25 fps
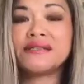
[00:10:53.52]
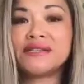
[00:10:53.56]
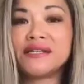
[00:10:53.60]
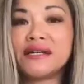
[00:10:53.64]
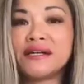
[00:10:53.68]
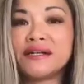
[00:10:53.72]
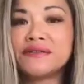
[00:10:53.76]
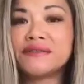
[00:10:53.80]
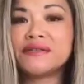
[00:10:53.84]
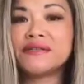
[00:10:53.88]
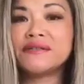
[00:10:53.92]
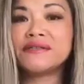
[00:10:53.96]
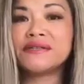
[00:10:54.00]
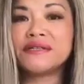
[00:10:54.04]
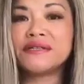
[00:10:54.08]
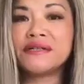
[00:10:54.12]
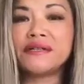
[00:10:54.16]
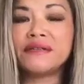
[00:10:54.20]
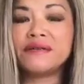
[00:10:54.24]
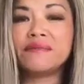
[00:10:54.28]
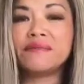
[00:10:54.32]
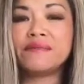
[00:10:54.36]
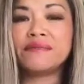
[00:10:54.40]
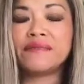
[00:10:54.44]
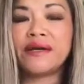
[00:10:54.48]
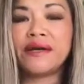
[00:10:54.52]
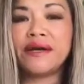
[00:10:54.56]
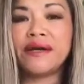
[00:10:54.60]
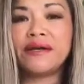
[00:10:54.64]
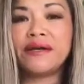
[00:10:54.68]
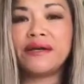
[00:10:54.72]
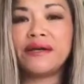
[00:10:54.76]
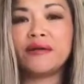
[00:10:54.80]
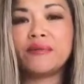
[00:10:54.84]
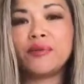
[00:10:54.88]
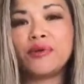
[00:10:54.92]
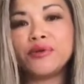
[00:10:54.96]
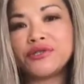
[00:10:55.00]
chakras
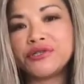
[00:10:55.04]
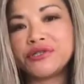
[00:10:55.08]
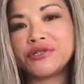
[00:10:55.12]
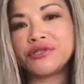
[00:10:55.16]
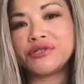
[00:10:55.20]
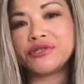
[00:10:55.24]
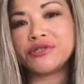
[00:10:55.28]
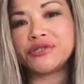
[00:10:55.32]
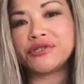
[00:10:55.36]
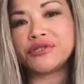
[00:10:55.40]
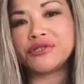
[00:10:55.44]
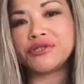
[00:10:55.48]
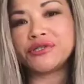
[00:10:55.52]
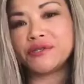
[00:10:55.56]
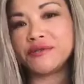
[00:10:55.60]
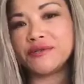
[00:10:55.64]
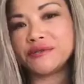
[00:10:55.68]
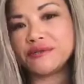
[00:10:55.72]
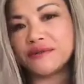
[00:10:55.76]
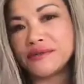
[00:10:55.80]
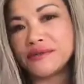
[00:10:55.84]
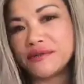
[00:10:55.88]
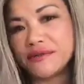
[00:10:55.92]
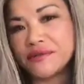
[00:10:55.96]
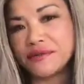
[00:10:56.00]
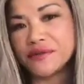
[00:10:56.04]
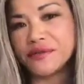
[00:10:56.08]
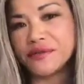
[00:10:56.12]
and emotions or